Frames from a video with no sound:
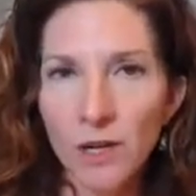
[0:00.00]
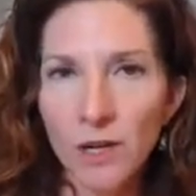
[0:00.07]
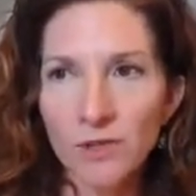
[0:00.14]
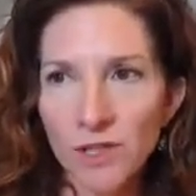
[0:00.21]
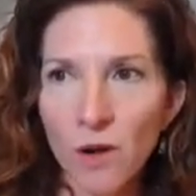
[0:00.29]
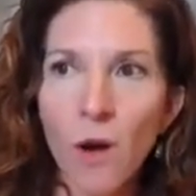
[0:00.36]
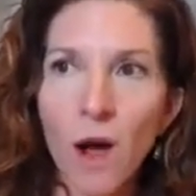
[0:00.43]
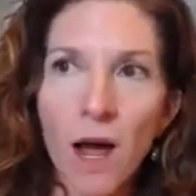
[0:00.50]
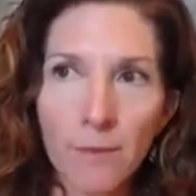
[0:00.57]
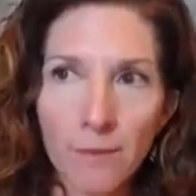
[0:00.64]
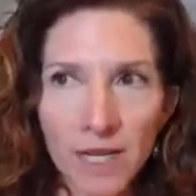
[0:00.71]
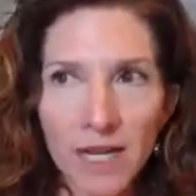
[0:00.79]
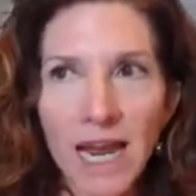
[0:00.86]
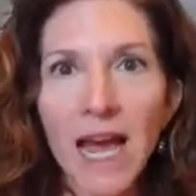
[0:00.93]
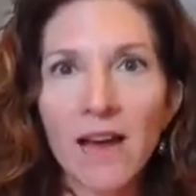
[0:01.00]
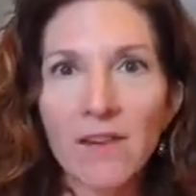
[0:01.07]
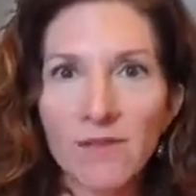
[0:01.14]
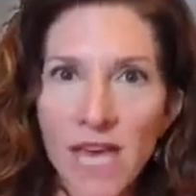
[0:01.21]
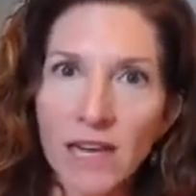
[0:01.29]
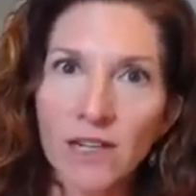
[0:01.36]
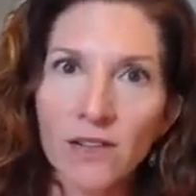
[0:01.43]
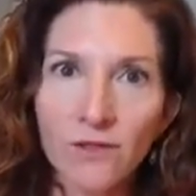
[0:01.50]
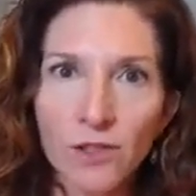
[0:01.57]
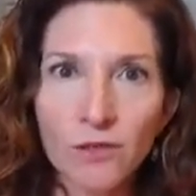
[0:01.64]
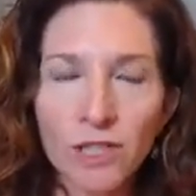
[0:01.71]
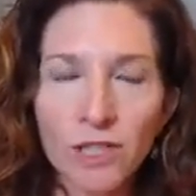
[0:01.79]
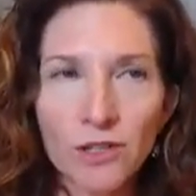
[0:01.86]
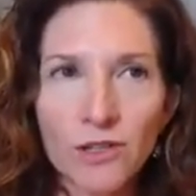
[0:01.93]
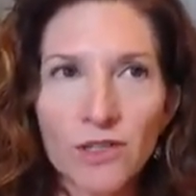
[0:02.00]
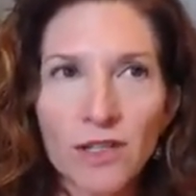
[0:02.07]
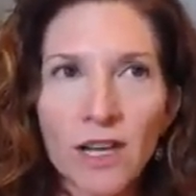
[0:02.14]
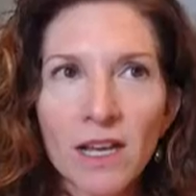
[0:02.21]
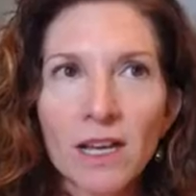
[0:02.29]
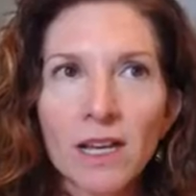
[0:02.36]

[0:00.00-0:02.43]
so I'm going to have that in a few years.